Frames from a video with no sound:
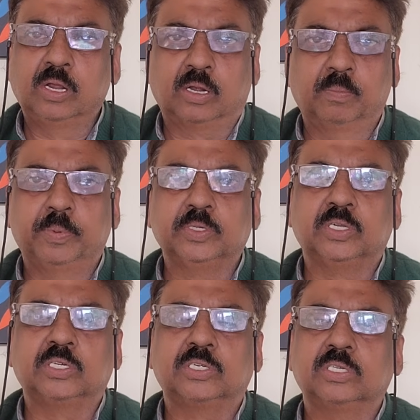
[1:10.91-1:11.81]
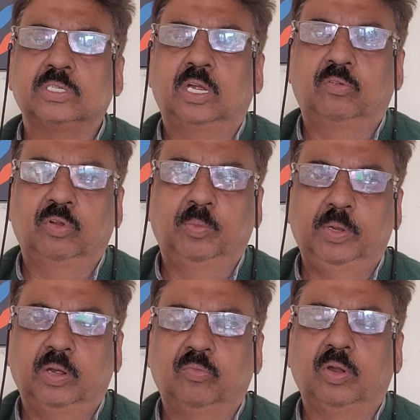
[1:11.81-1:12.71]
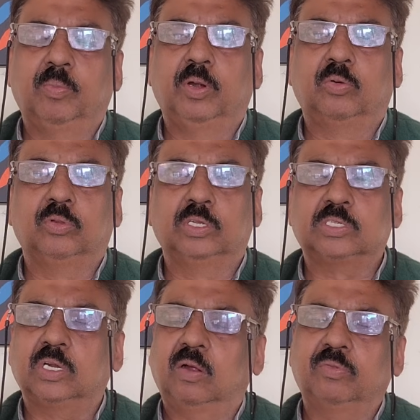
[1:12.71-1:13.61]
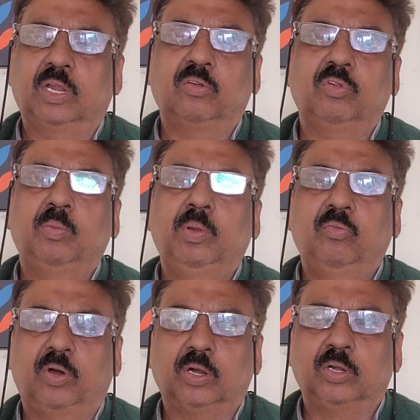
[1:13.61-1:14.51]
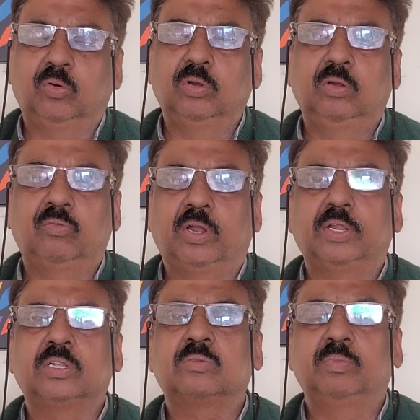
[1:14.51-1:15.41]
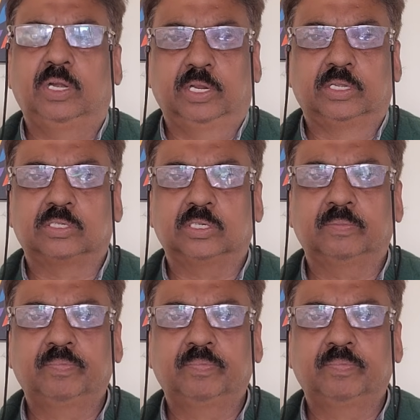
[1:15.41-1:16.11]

compensations that will be available to the staff, that will be worked on in various meetings.